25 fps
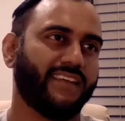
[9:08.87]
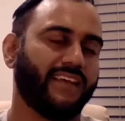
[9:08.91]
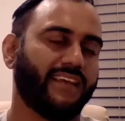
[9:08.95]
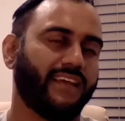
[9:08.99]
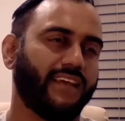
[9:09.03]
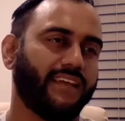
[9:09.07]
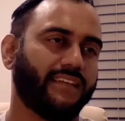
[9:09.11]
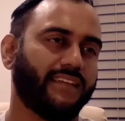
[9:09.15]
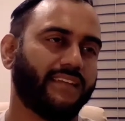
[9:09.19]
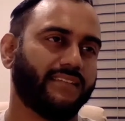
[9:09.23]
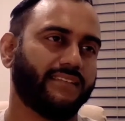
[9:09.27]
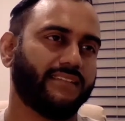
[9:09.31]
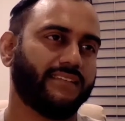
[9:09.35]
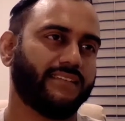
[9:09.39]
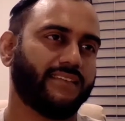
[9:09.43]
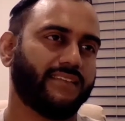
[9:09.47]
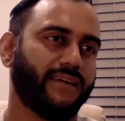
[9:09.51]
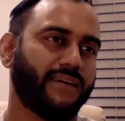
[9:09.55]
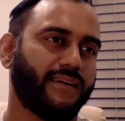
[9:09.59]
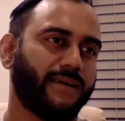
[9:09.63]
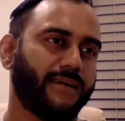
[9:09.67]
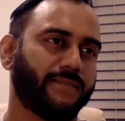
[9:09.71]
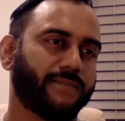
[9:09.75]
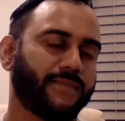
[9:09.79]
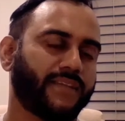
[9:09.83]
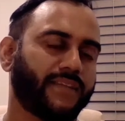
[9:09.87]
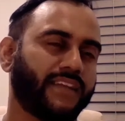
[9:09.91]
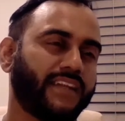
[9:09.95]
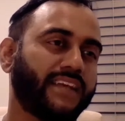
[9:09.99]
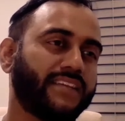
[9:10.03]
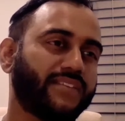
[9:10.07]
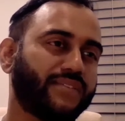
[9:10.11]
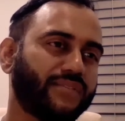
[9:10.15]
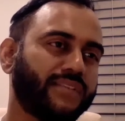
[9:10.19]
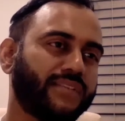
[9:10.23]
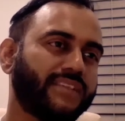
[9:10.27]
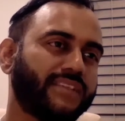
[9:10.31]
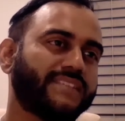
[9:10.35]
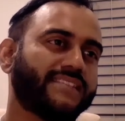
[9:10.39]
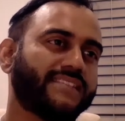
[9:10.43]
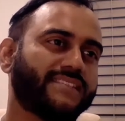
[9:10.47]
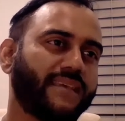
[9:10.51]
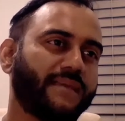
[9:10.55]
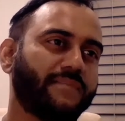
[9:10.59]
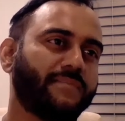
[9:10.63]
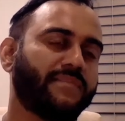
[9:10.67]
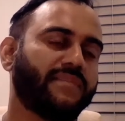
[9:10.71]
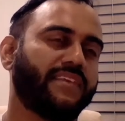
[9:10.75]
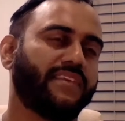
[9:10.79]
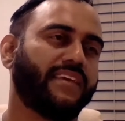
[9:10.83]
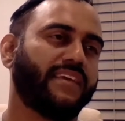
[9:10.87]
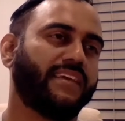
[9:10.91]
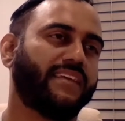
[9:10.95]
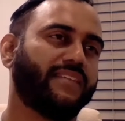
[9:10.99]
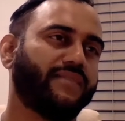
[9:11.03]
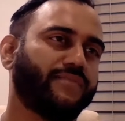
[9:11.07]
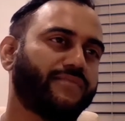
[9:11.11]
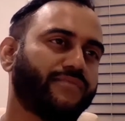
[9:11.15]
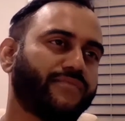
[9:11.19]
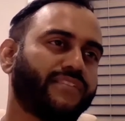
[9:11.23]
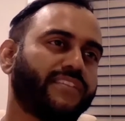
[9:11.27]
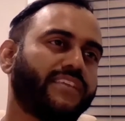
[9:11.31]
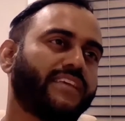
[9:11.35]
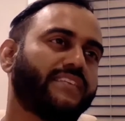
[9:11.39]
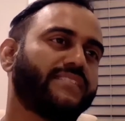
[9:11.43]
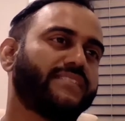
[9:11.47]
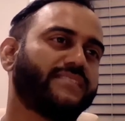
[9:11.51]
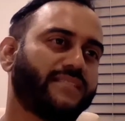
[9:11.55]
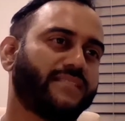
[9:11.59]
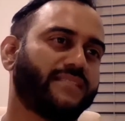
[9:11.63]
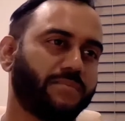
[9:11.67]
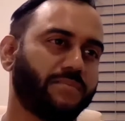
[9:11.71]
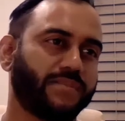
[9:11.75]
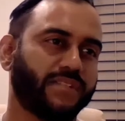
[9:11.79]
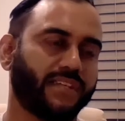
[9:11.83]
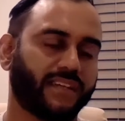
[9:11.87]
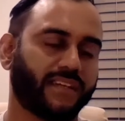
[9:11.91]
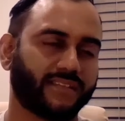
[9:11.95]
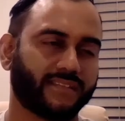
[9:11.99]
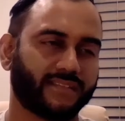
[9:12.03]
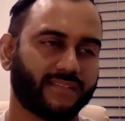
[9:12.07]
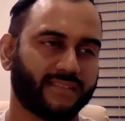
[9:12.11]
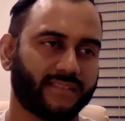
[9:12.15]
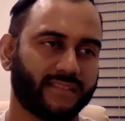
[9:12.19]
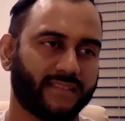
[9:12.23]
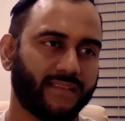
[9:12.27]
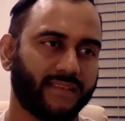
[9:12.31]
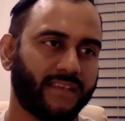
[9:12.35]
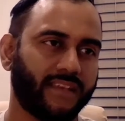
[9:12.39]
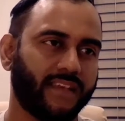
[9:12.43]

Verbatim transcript: And can I do this same thing for the other subjects?